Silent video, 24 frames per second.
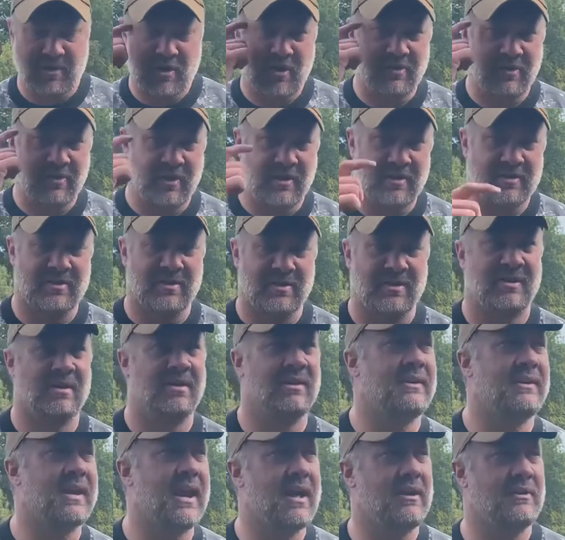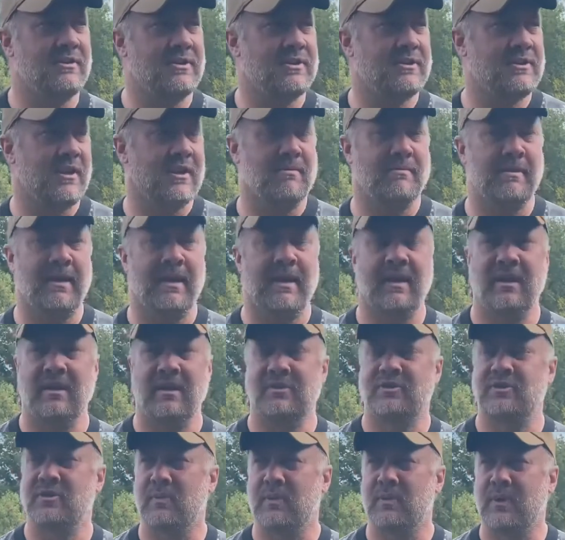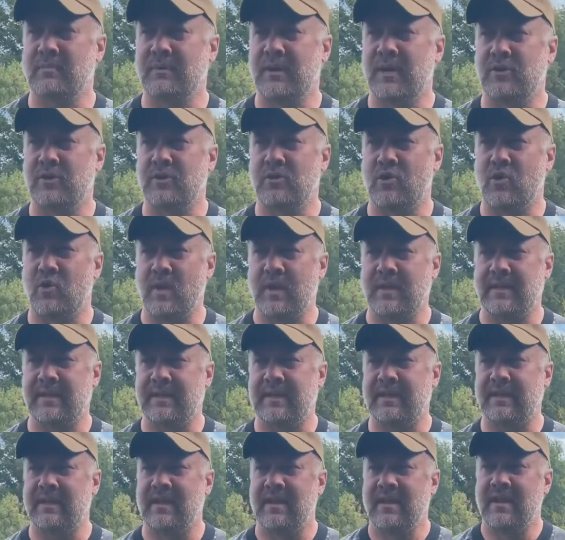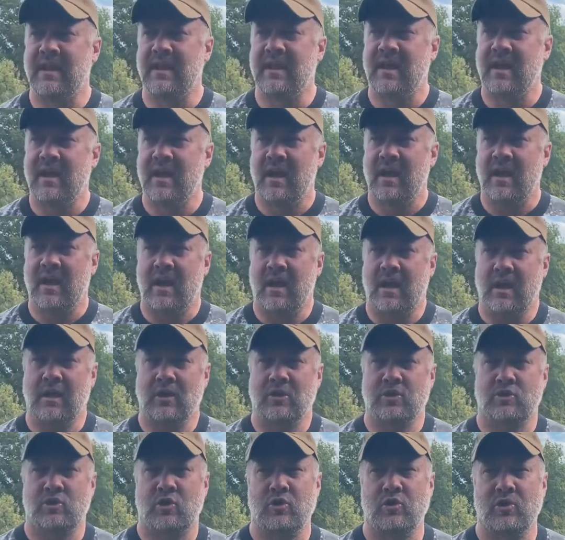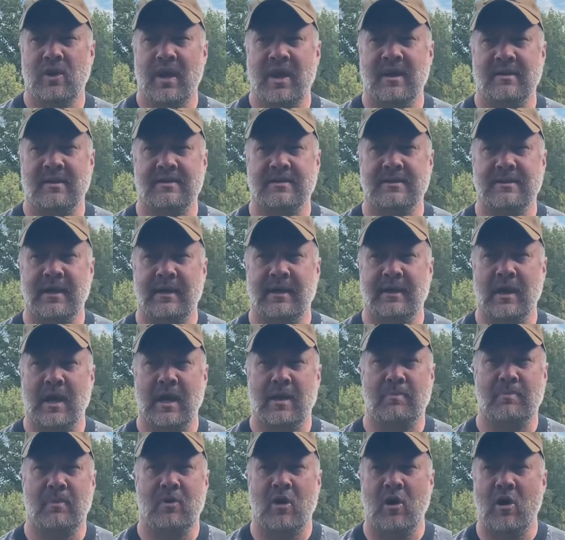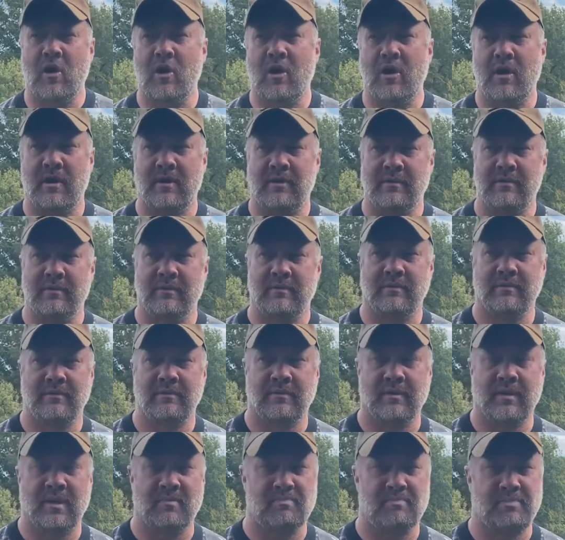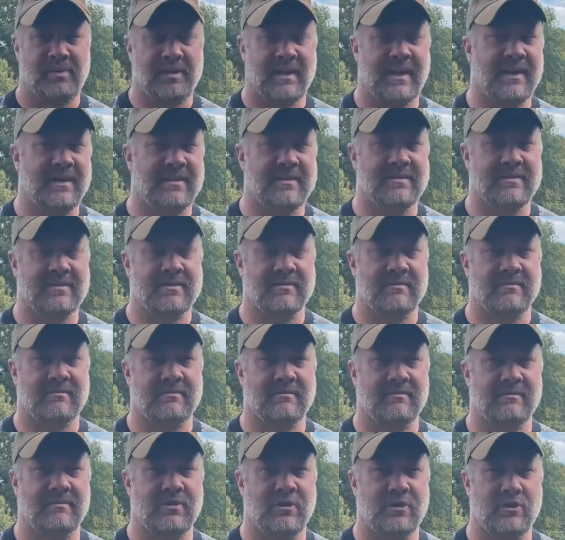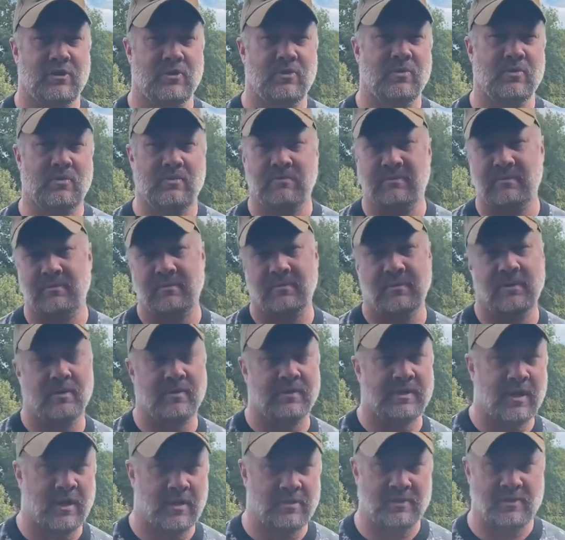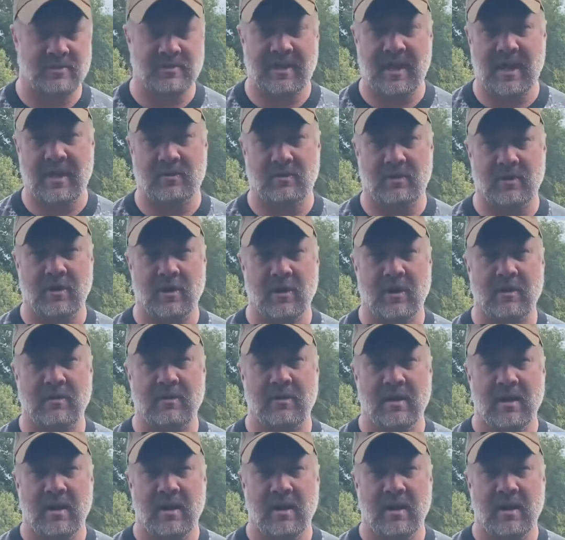all this knowledge stuck in my head. So what I'm going to do quickly is show you how to set up on a place to do your intelligence gathering on.